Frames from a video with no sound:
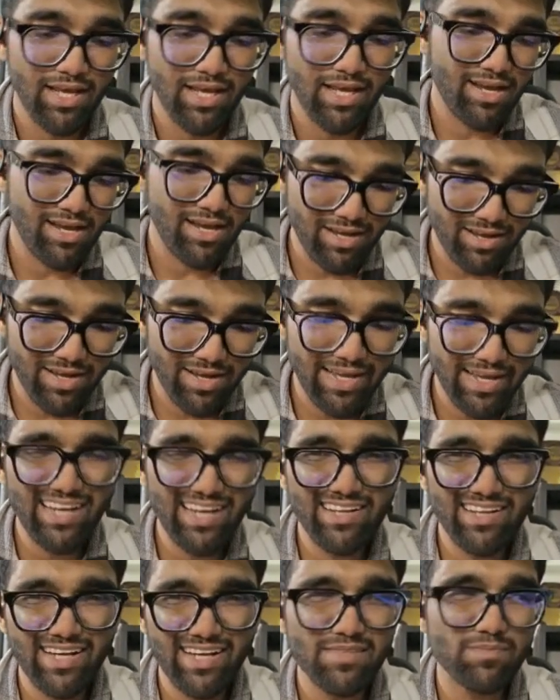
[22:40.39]

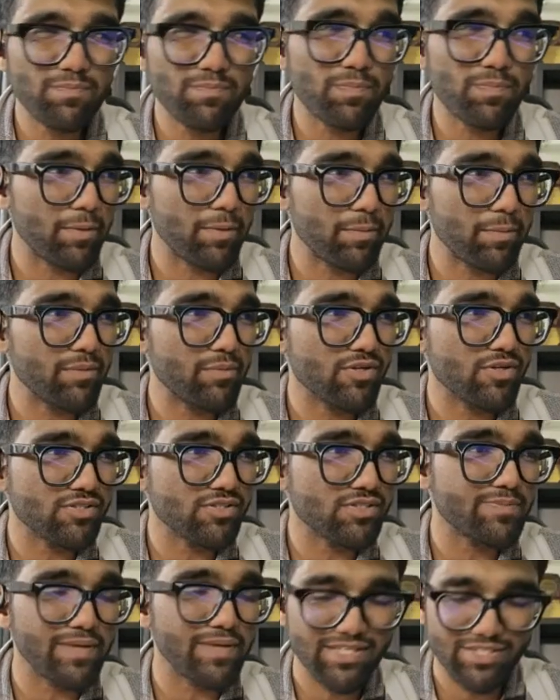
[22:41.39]
Again, that is primarily because the
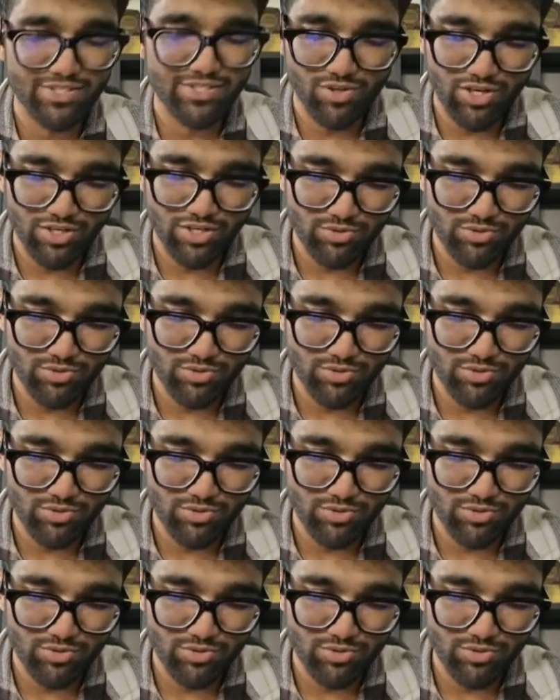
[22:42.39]
spleen is not